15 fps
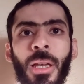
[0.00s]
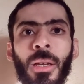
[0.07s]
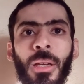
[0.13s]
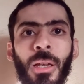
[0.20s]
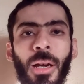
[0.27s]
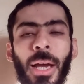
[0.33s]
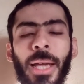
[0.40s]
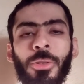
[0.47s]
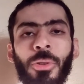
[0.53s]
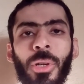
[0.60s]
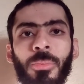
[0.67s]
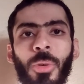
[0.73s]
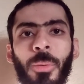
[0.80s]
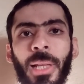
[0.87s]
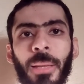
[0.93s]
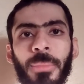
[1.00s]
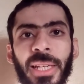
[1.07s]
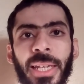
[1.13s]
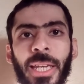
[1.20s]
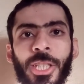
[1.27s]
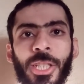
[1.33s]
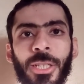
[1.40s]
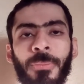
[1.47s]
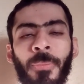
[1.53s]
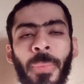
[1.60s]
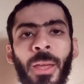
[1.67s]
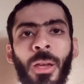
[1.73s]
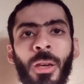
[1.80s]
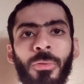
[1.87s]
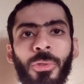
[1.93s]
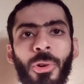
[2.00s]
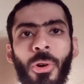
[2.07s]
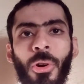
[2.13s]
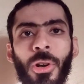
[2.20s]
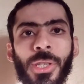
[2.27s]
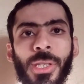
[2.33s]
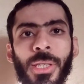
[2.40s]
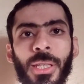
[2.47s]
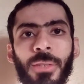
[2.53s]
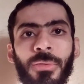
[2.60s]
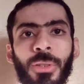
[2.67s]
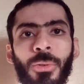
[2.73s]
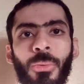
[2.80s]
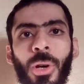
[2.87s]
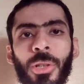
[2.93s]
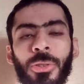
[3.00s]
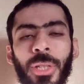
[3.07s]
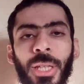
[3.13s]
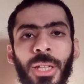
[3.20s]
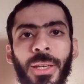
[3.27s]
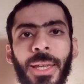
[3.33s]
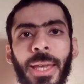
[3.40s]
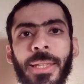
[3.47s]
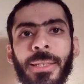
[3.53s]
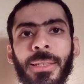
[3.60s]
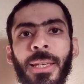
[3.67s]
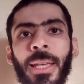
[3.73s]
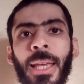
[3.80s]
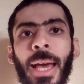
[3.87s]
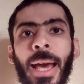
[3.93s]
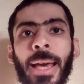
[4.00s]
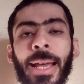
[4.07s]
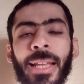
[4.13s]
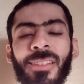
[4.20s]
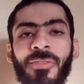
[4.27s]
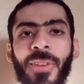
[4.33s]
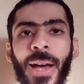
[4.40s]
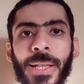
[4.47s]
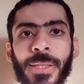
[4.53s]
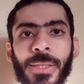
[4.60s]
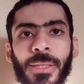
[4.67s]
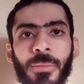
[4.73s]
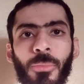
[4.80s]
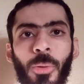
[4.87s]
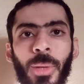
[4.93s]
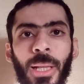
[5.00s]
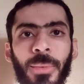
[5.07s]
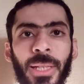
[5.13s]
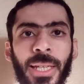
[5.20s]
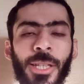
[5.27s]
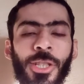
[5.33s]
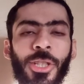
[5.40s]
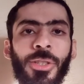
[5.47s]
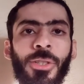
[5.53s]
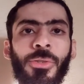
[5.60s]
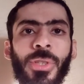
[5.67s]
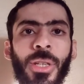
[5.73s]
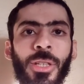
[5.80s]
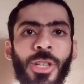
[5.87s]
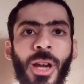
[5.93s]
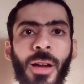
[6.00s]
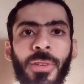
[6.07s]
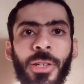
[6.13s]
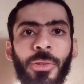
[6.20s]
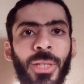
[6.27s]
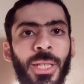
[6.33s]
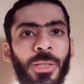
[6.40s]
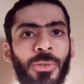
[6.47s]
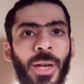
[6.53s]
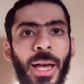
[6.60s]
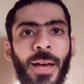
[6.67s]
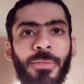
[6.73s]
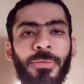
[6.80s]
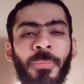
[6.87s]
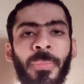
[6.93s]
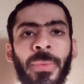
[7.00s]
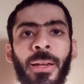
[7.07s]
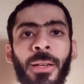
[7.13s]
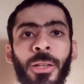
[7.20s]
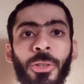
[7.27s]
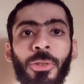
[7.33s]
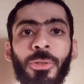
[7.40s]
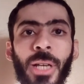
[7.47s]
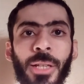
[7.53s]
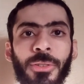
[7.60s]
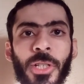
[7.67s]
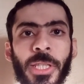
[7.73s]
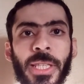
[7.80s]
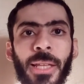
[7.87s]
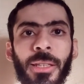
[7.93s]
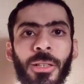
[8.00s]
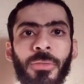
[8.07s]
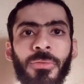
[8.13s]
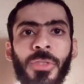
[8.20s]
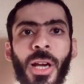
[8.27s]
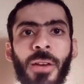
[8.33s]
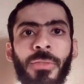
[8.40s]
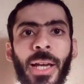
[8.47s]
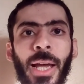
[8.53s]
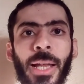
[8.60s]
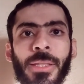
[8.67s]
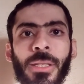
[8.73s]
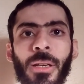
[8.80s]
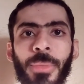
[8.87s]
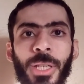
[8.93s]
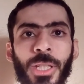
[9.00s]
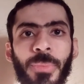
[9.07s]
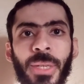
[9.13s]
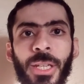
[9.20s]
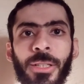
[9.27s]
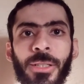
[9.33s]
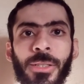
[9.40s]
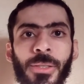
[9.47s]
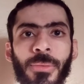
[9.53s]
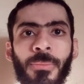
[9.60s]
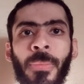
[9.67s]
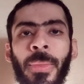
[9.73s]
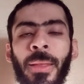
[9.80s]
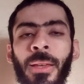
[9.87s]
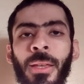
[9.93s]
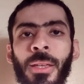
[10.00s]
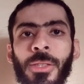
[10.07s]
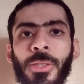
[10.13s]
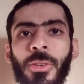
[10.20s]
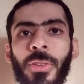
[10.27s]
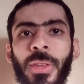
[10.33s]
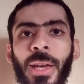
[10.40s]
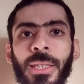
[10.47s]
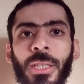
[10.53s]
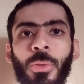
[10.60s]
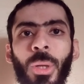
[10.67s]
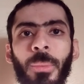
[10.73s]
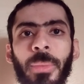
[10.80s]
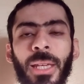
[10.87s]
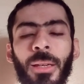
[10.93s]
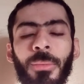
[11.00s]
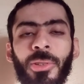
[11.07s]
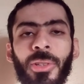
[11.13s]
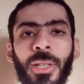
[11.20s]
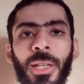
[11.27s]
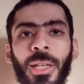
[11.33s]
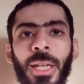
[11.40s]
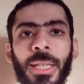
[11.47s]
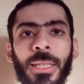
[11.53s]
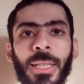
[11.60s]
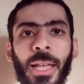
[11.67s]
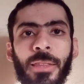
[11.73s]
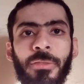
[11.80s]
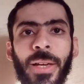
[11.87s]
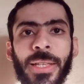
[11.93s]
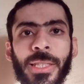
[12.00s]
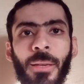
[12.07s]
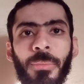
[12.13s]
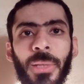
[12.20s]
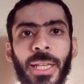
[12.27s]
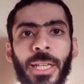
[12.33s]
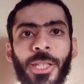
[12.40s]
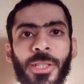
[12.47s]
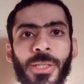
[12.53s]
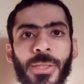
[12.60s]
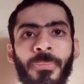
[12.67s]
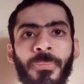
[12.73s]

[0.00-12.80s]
Android mobile application. Of course, if you want to create an advanced mobile application using Java, you need to have good understanding of Java and some experience so that you will be able to create advanced applications.